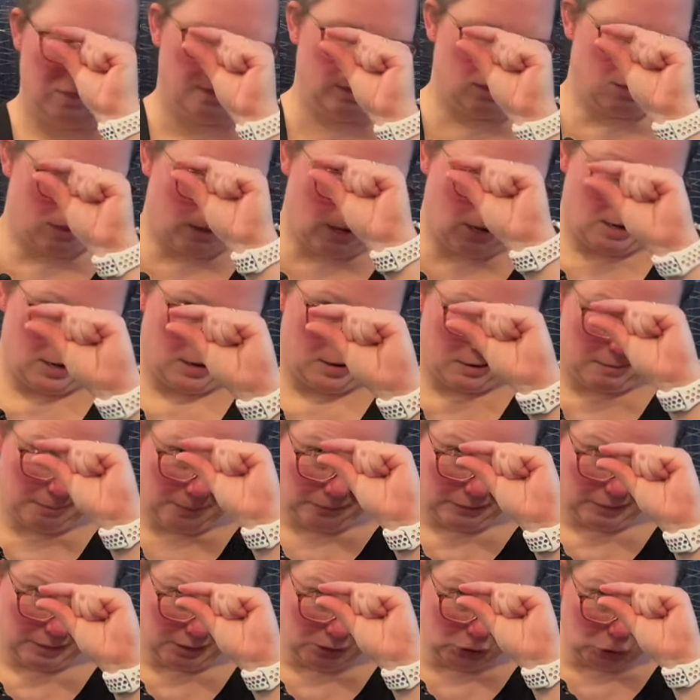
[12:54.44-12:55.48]
like
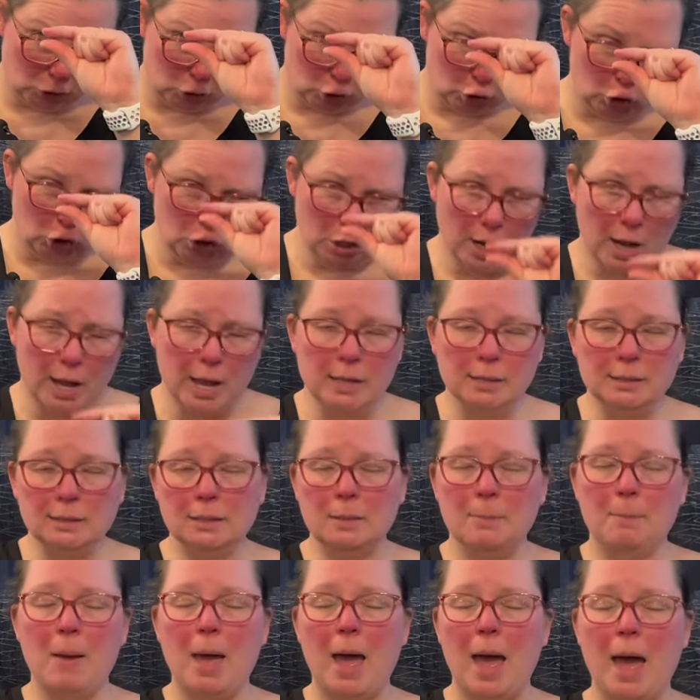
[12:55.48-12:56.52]

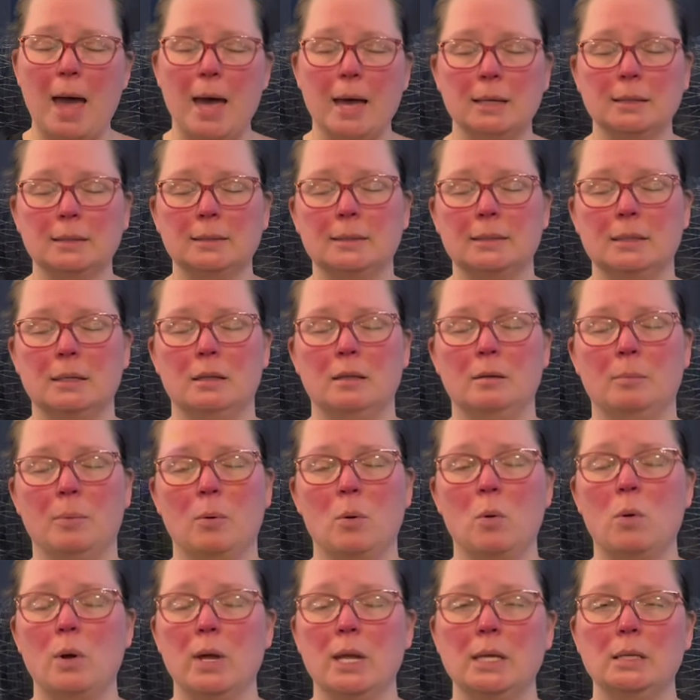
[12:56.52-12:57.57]
just past the
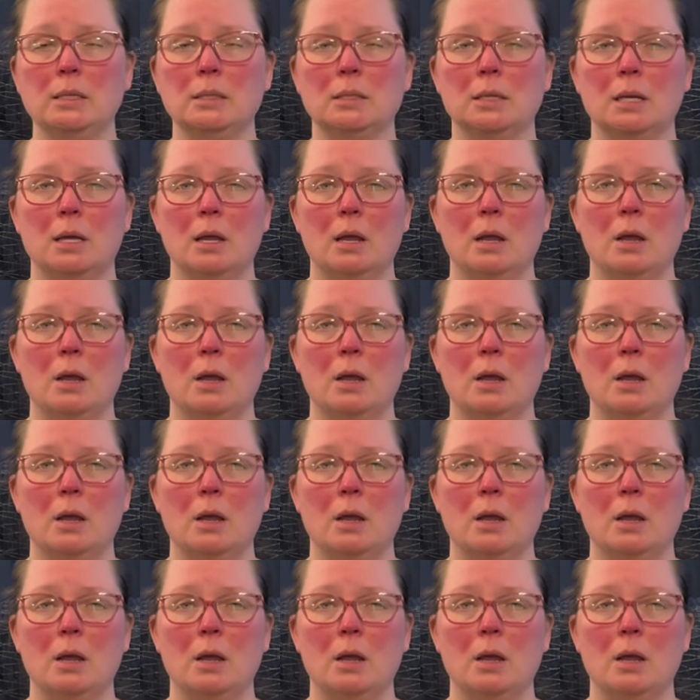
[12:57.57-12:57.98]
point